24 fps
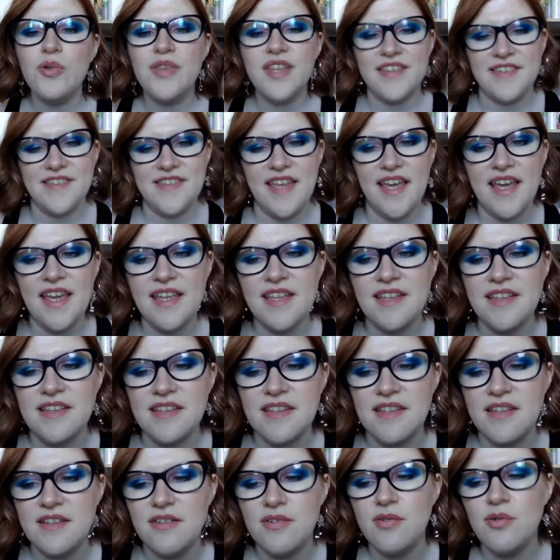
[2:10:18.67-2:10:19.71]

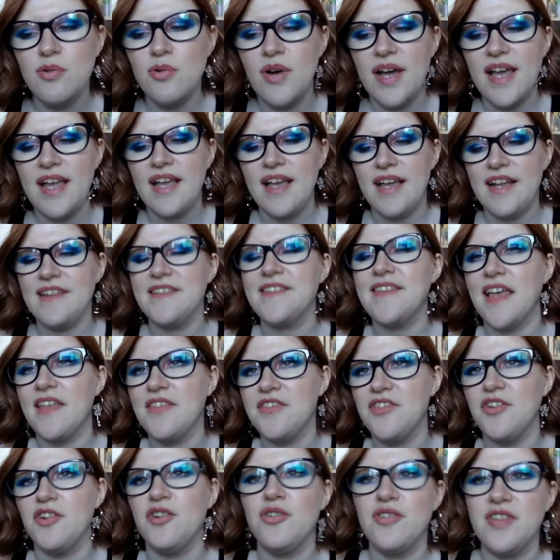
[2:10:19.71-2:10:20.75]
El
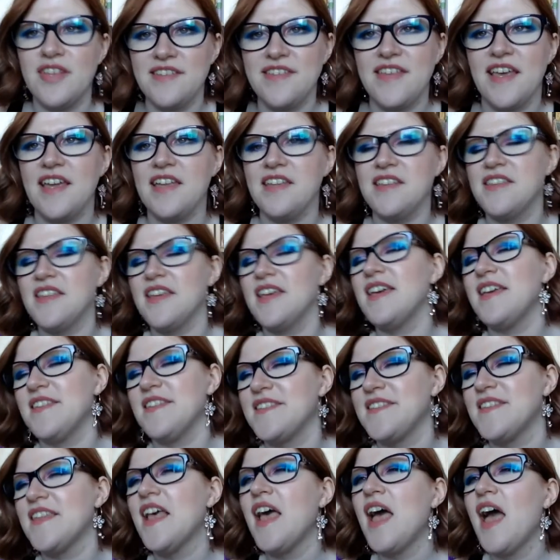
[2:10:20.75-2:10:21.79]
Santo, the saint, is.